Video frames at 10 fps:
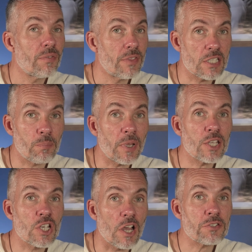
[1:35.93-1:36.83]
There's a big
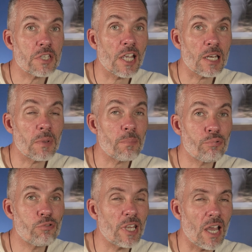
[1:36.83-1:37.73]
chance they're going to be
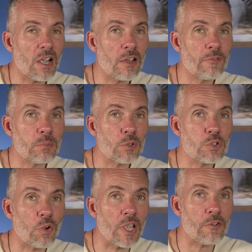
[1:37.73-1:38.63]
pretty uncomfortable
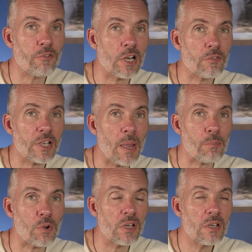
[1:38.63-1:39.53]
talking in front of a
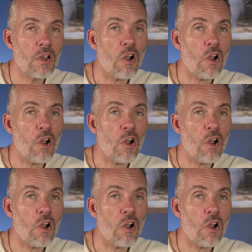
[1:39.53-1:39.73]
camera,